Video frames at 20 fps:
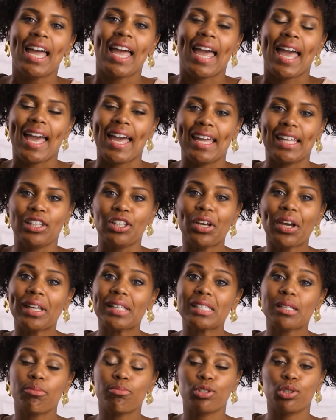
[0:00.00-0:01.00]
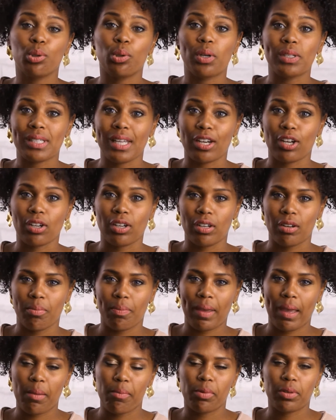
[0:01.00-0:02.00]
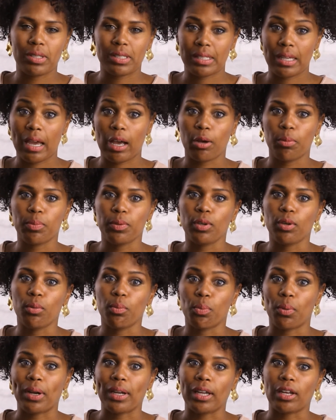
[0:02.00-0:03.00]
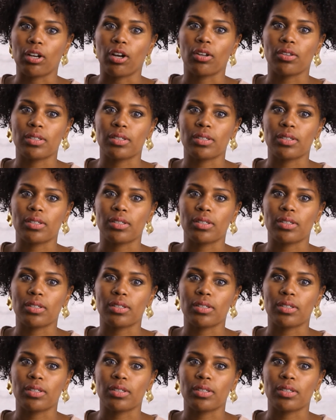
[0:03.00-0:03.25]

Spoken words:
and look at some tools that are going to be able to help you bring it all